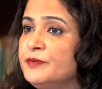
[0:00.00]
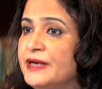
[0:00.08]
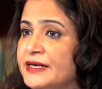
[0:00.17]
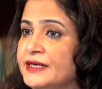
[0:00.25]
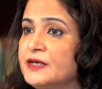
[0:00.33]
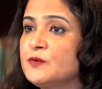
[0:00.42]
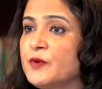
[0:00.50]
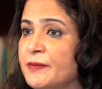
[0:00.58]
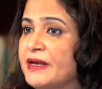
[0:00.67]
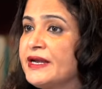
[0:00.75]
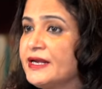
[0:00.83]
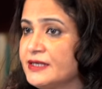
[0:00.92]
million
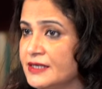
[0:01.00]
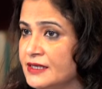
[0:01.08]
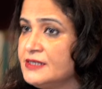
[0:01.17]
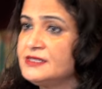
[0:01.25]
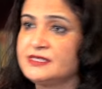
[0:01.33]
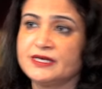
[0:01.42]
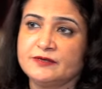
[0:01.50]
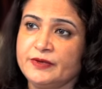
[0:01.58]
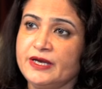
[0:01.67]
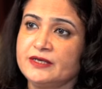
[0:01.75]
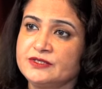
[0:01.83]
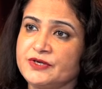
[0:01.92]
women and girls that
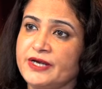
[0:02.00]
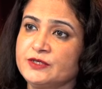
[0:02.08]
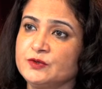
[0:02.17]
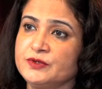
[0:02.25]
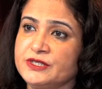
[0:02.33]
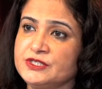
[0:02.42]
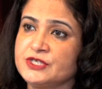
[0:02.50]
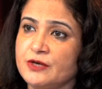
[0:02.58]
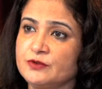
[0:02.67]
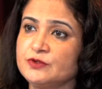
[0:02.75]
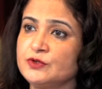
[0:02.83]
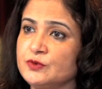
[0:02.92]
we are trying to reach
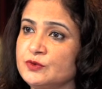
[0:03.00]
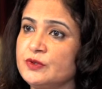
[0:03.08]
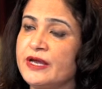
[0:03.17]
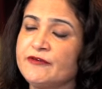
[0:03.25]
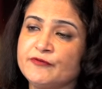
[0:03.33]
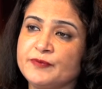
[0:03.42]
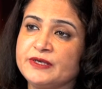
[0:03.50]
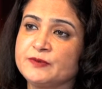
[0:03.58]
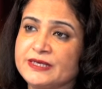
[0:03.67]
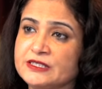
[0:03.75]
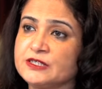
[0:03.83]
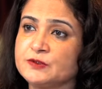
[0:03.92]
out through FP
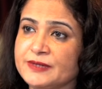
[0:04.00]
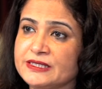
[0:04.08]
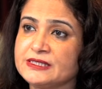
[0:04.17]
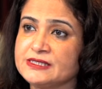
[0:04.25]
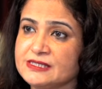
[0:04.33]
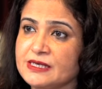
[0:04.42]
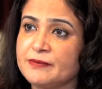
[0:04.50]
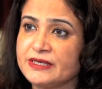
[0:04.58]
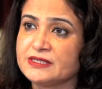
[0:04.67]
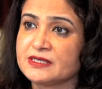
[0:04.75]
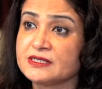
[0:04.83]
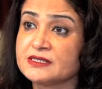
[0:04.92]
2020 summit